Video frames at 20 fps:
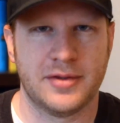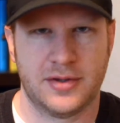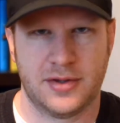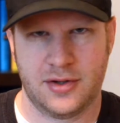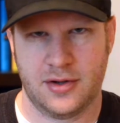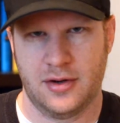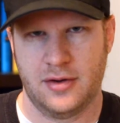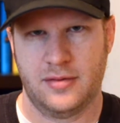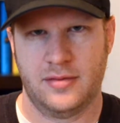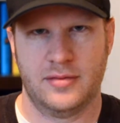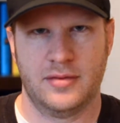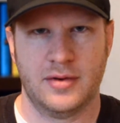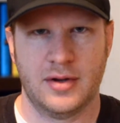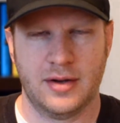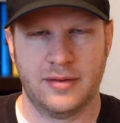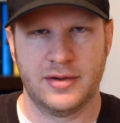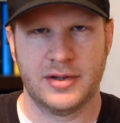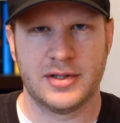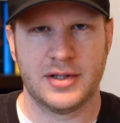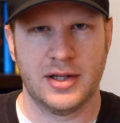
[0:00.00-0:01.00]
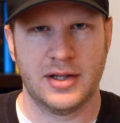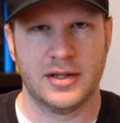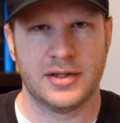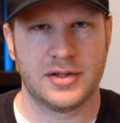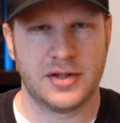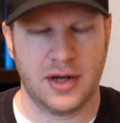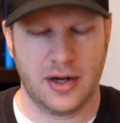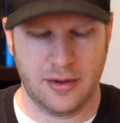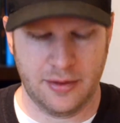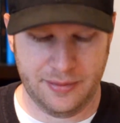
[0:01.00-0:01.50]
to start, obviously, this
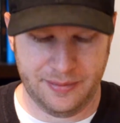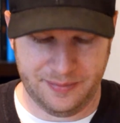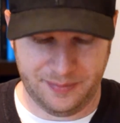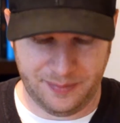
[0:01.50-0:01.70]
channel.